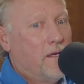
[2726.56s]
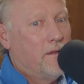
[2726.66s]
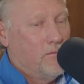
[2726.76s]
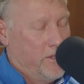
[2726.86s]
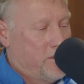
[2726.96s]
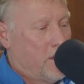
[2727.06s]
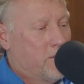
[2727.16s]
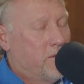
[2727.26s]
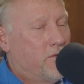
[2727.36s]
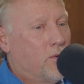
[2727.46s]
And we
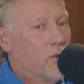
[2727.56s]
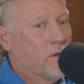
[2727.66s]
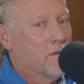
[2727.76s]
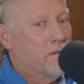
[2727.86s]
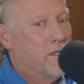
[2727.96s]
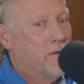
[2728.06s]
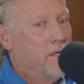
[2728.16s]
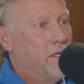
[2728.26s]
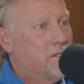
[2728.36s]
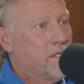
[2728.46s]
talked before,
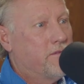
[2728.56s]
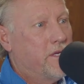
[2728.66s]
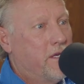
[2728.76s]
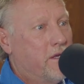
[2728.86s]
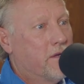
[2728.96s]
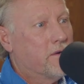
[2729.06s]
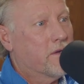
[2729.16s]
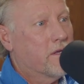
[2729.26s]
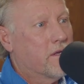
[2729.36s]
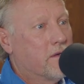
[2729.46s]
kids 17 and
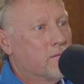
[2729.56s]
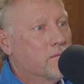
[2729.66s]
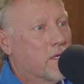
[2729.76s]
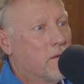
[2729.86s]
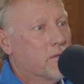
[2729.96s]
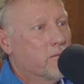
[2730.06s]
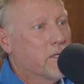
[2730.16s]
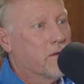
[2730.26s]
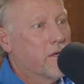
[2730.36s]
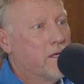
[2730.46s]
under can come
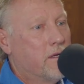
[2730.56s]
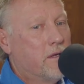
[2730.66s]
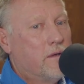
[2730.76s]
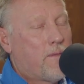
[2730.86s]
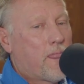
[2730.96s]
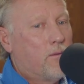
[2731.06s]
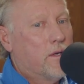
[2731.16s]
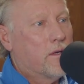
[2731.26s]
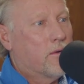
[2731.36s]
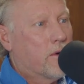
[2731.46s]
complimentary.
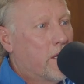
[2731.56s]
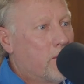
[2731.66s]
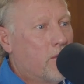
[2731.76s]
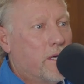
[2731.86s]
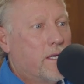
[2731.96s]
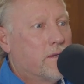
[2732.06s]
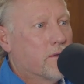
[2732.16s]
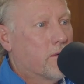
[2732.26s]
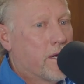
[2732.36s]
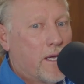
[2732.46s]
What a great way
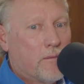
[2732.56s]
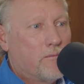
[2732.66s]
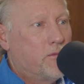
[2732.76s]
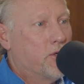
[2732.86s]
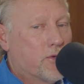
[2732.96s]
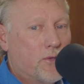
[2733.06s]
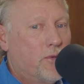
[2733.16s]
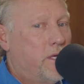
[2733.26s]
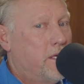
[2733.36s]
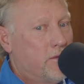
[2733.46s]
to grab your
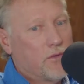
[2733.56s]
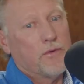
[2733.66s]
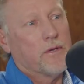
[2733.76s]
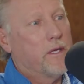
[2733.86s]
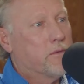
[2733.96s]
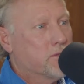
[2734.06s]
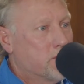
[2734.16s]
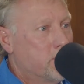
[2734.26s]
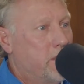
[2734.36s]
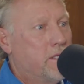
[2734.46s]
2 kids and your neighbor's
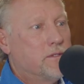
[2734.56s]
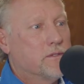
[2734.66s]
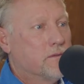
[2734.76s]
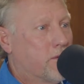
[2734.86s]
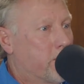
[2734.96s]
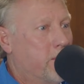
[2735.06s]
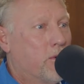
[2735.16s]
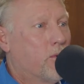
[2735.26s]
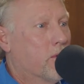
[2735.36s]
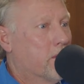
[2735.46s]
2 kids and 3
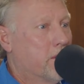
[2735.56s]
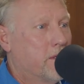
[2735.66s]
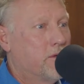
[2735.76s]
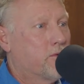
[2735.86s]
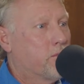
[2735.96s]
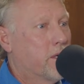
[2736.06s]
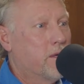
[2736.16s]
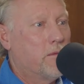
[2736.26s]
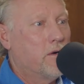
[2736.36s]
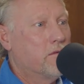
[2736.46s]
more and just
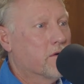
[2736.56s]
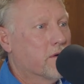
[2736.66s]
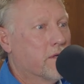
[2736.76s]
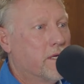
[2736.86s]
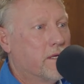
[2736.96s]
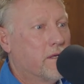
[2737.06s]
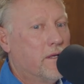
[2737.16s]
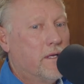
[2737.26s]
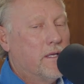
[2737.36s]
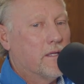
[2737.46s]
bring them over and
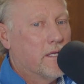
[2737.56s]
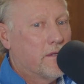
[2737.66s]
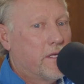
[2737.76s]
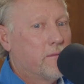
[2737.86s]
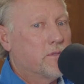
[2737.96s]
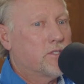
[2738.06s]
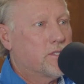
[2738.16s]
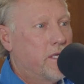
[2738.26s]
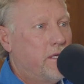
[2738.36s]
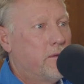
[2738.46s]
let them
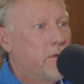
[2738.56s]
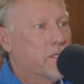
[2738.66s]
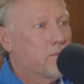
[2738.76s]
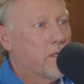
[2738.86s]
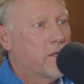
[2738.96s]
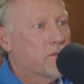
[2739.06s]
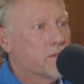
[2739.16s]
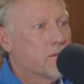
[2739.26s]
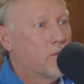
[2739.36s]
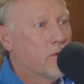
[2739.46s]
see the best
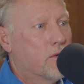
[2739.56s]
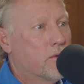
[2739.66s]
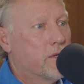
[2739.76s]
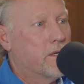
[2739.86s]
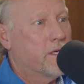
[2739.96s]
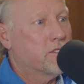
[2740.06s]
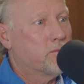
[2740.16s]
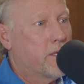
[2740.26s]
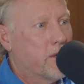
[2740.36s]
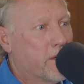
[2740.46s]
players in the world and
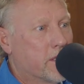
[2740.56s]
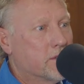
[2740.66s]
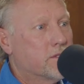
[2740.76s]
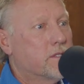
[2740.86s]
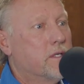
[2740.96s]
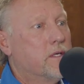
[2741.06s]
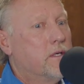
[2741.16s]
experience